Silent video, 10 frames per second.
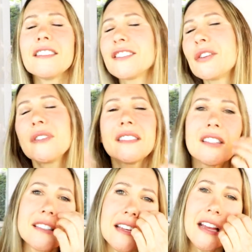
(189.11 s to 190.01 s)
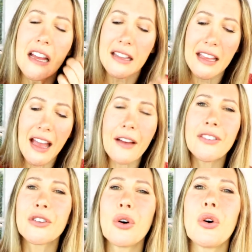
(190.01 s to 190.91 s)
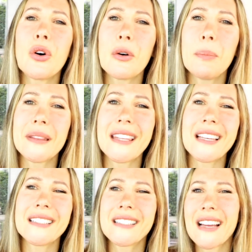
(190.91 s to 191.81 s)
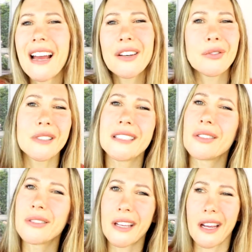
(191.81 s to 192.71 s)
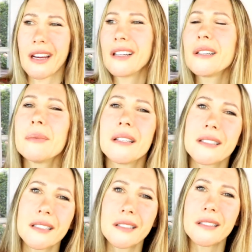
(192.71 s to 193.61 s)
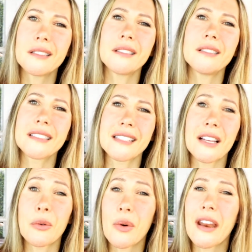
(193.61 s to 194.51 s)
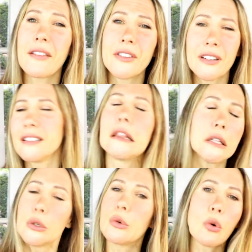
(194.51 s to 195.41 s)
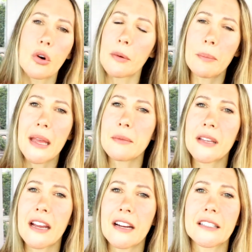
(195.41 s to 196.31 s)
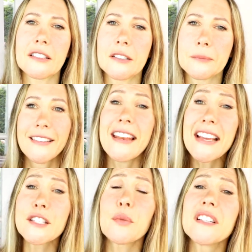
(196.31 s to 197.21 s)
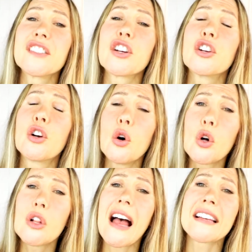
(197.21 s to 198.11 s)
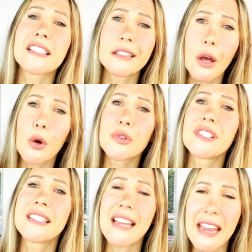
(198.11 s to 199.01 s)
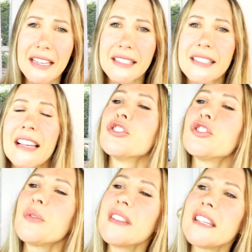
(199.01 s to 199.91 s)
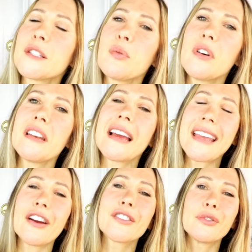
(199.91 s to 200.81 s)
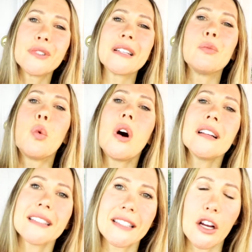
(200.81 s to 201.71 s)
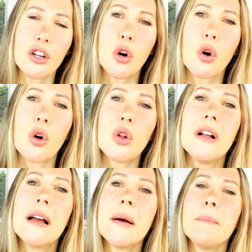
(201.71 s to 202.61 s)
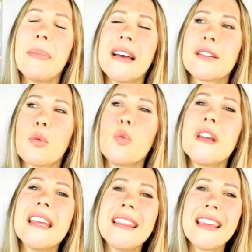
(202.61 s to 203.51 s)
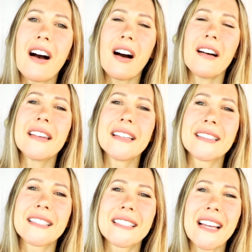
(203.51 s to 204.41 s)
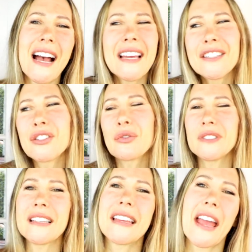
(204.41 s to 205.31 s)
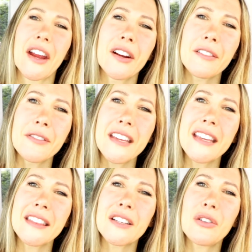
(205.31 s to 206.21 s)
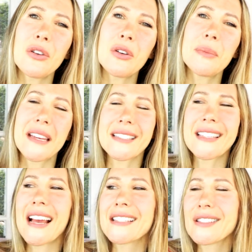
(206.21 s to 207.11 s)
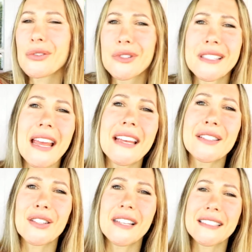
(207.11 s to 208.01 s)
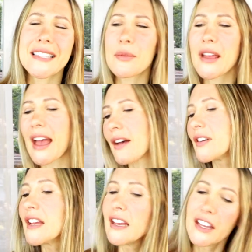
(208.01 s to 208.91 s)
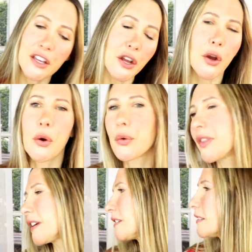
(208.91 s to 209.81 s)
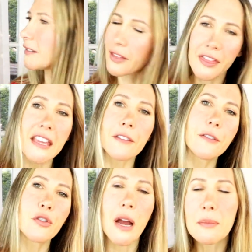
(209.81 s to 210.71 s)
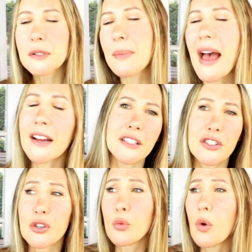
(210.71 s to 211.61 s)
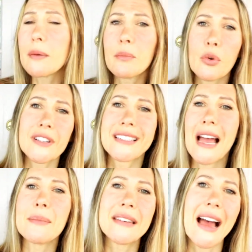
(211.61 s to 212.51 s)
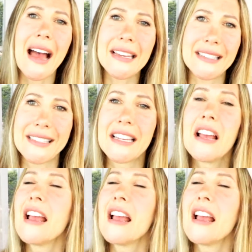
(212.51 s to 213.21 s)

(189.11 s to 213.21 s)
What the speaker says: So it's just like they have a goal, but they kind of really don't care about the goal. It's like whatever. Lukewarm main character. The next one is the goal has low stakes. So in this one, a character really wants a goal, but we, the audience, kind of don't really care if they get the goal because it has low stakes. So let's say we have, you know, the thief who comes back to do one more diamond heist.